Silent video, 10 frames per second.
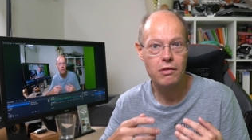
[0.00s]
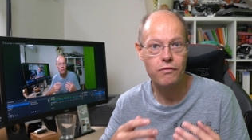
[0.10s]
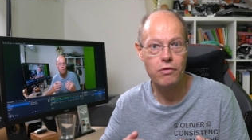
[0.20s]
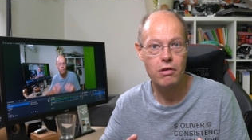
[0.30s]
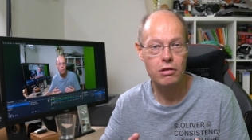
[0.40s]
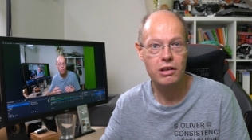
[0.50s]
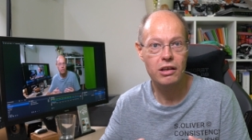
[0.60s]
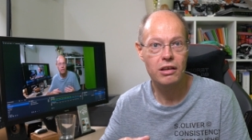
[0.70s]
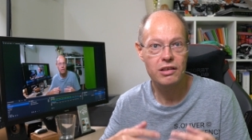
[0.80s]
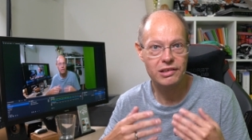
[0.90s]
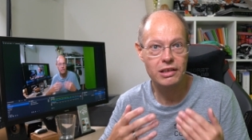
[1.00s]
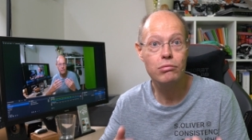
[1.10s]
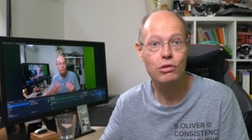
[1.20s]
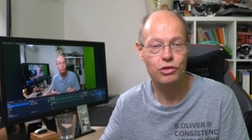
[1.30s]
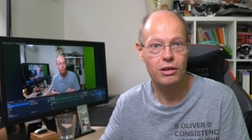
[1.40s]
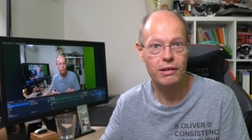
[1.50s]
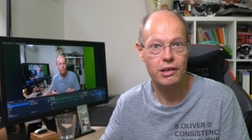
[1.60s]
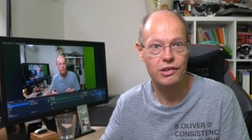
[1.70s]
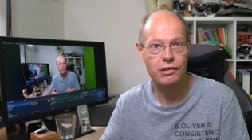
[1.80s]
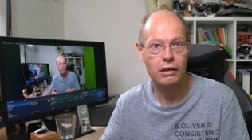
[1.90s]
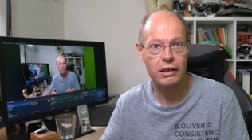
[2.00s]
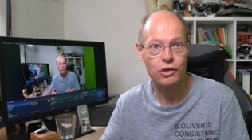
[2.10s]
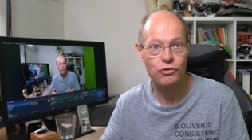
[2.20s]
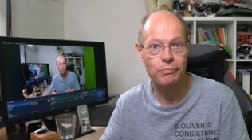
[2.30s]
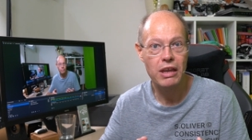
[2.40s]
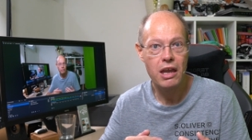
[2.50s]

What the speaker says: working SQL Server installation.